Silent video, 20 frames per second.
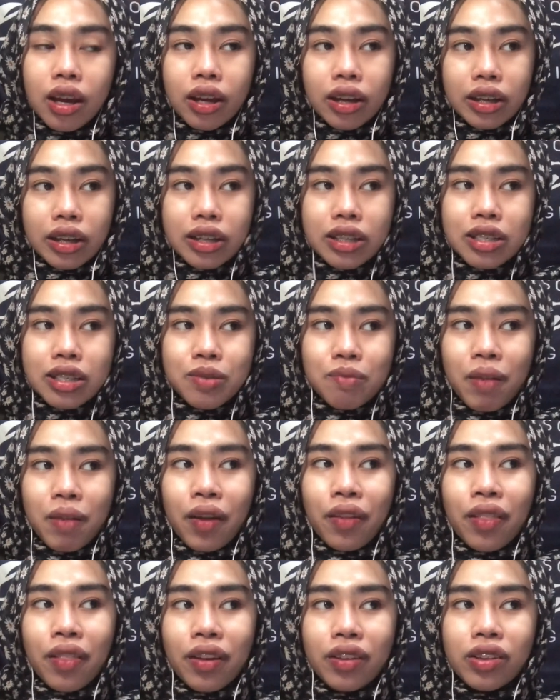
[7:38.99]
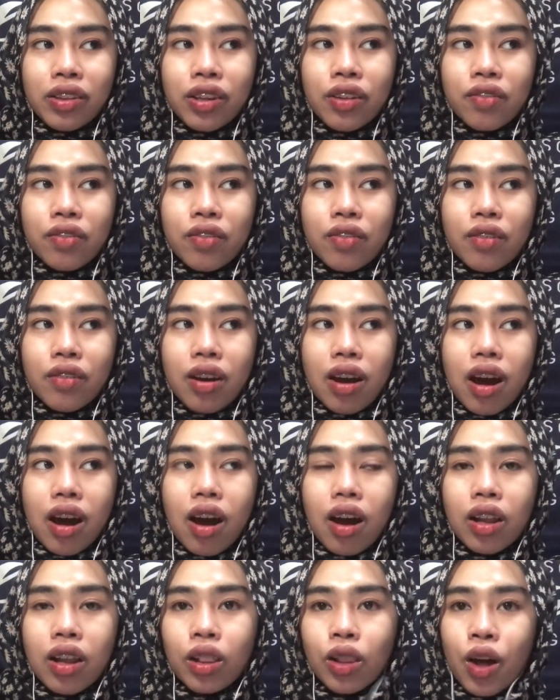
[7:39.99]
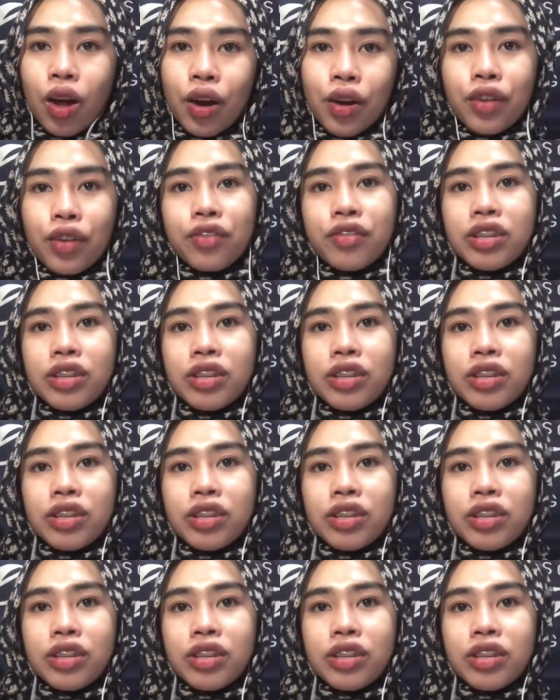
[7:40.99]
because my dad gave a lot of